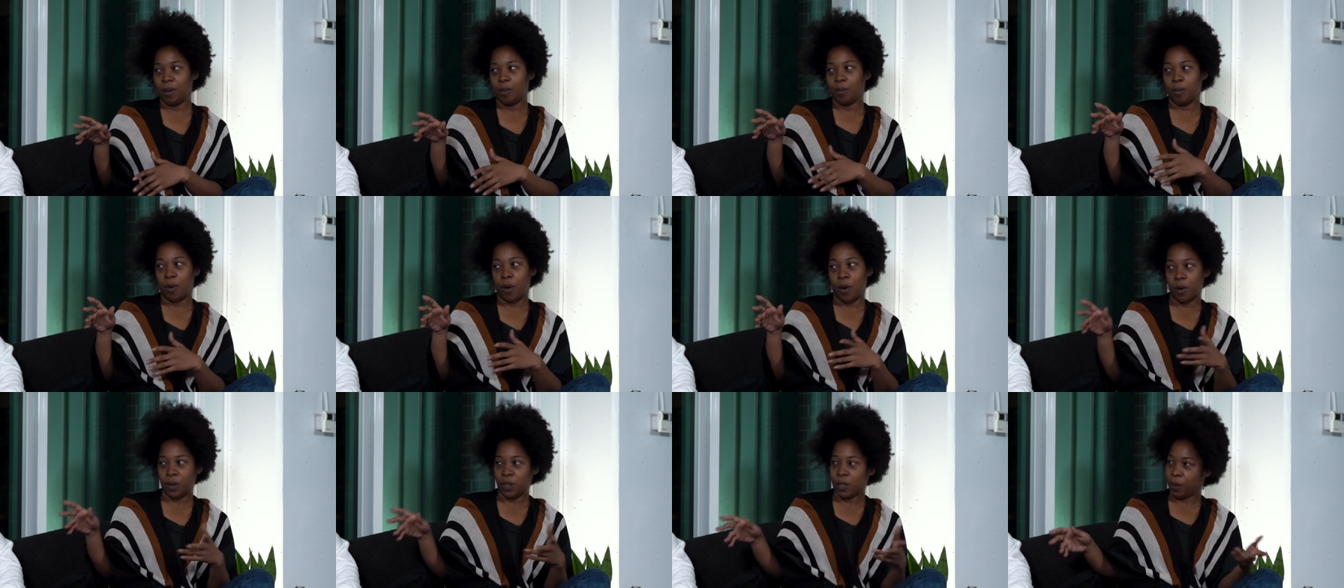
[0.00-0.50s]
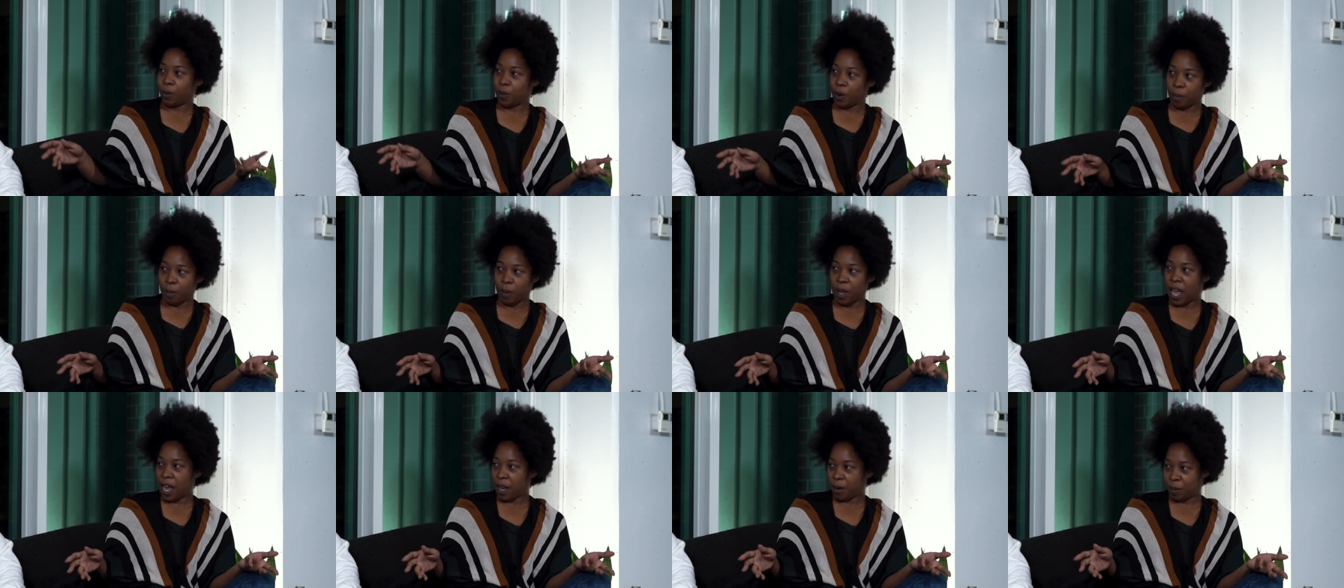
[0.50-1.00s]
posing with
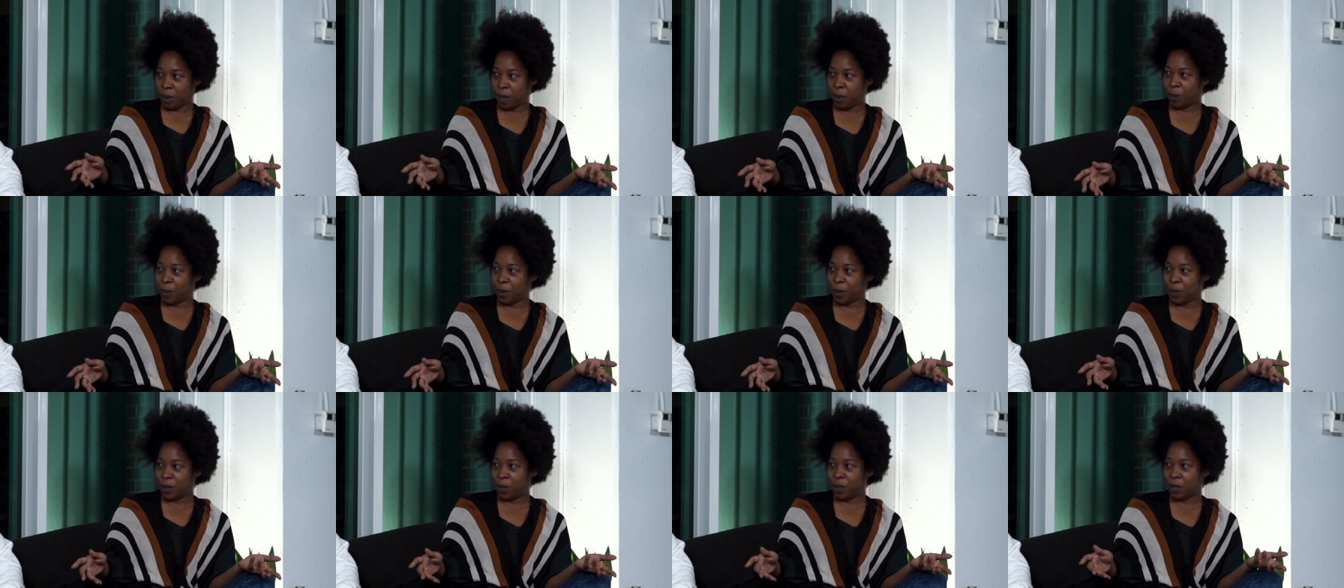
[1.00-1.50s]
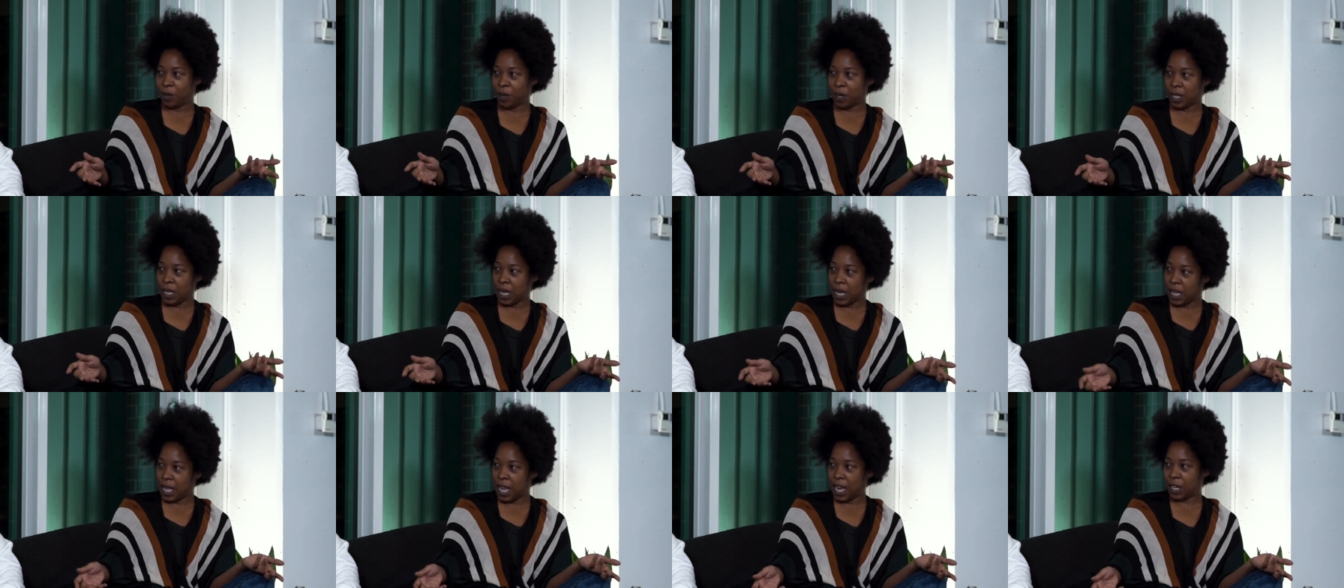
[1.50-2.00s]
black people during
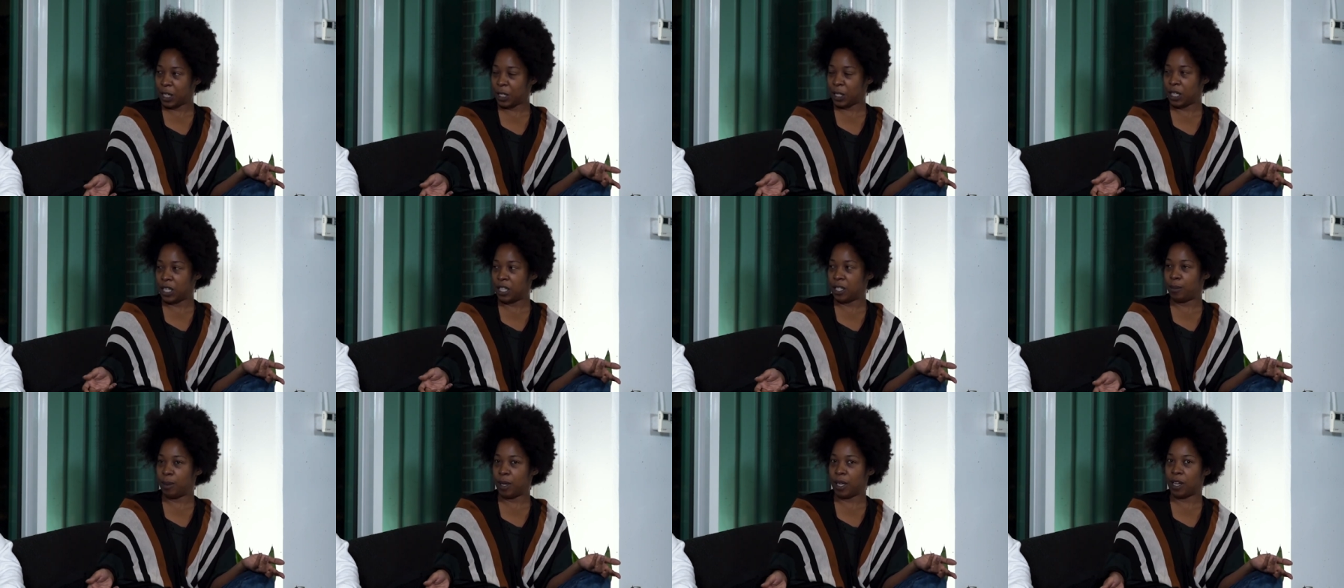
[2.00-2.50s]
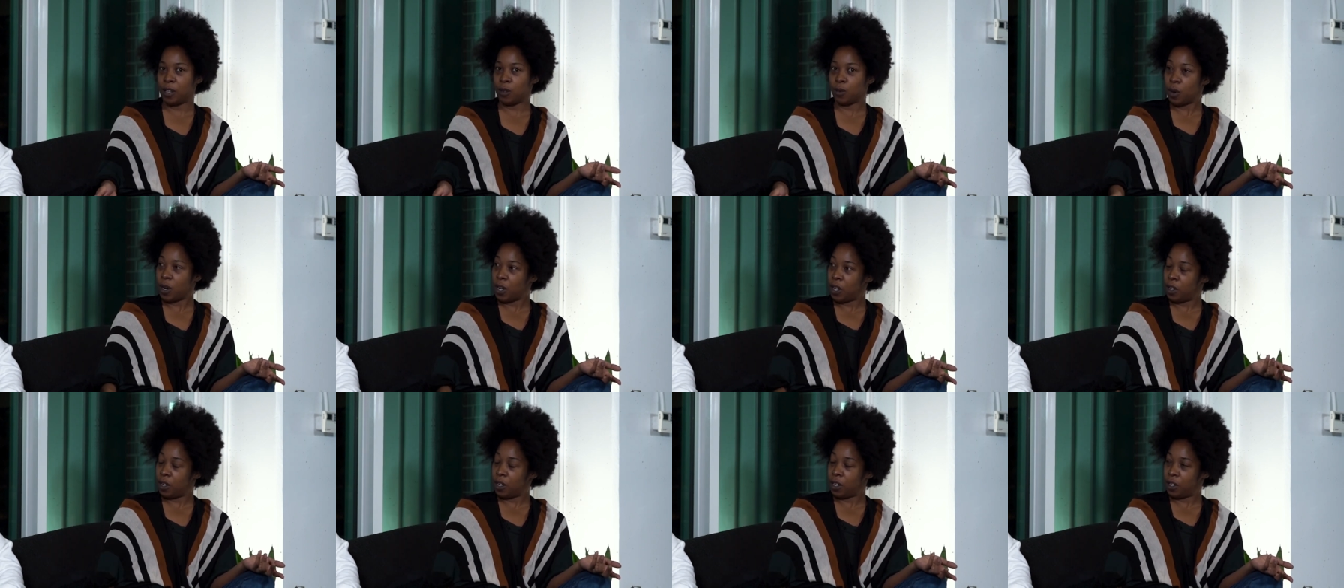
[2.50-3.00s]
the elections because
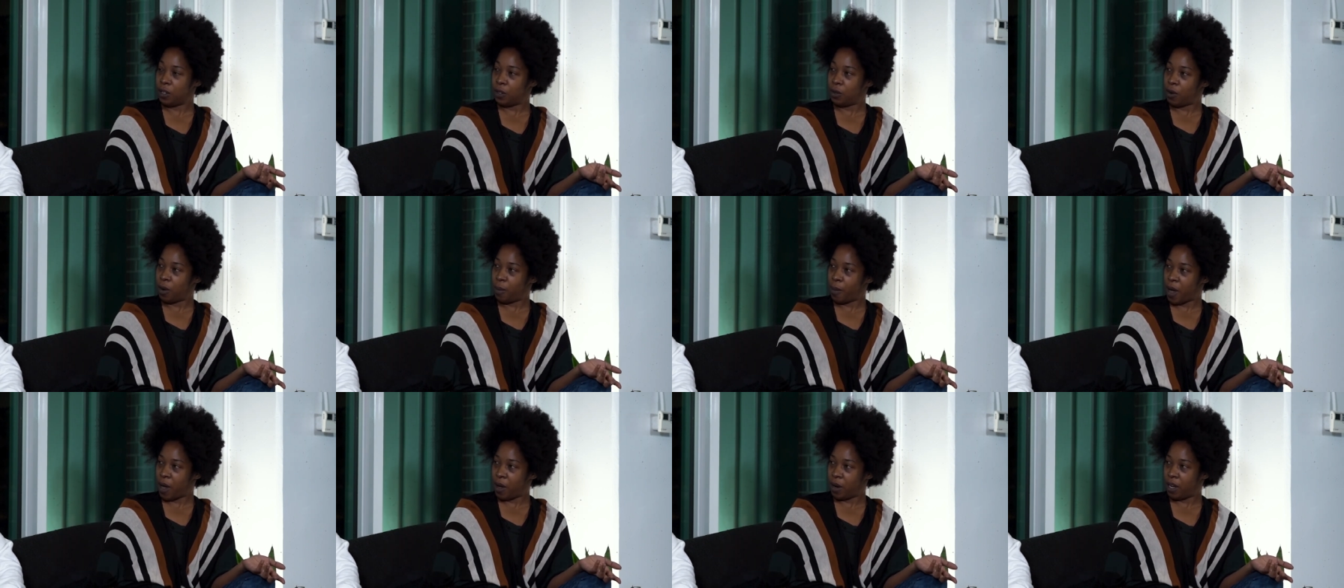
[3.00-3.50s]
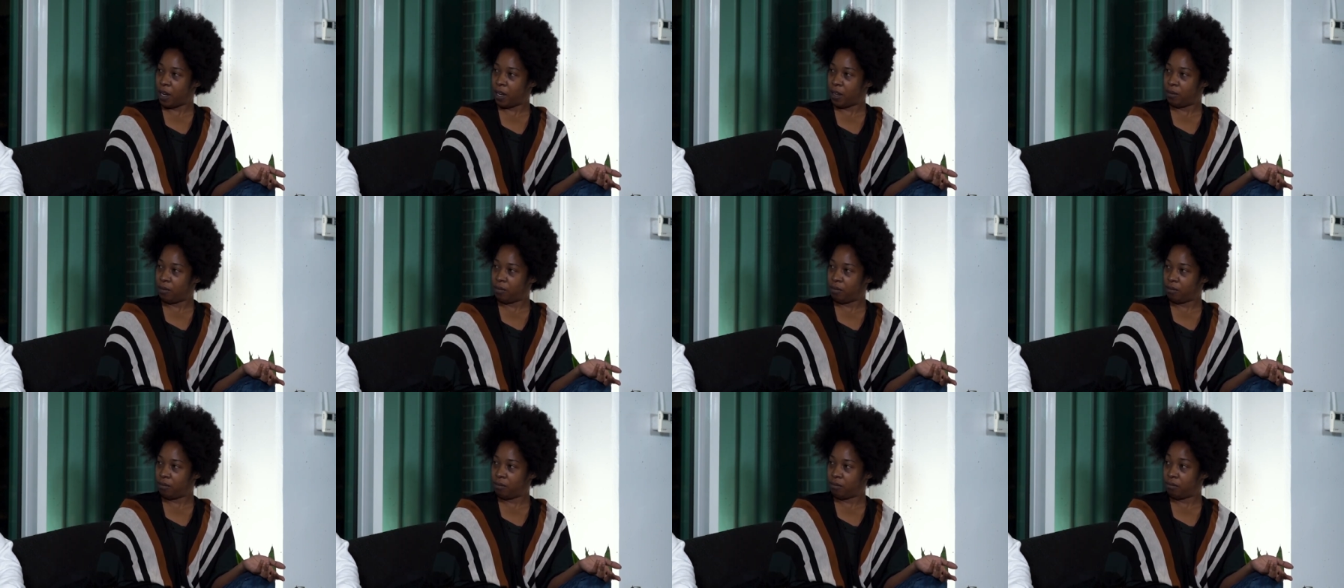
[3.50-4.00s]
what are you going to do about it?
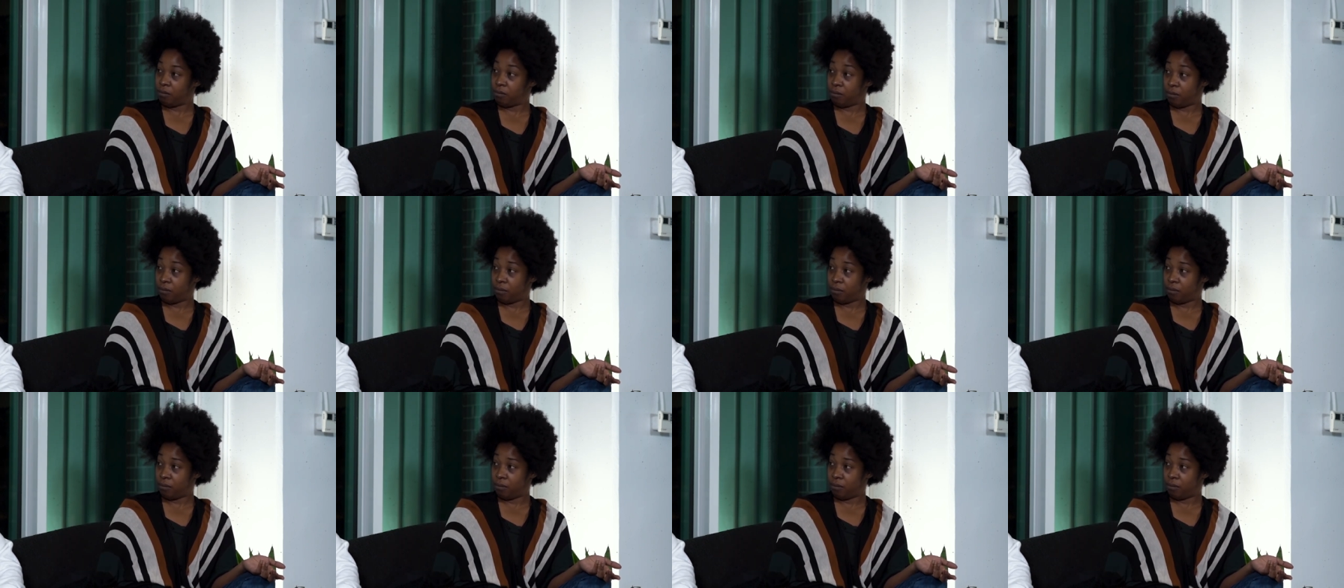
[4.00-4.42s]
Mm.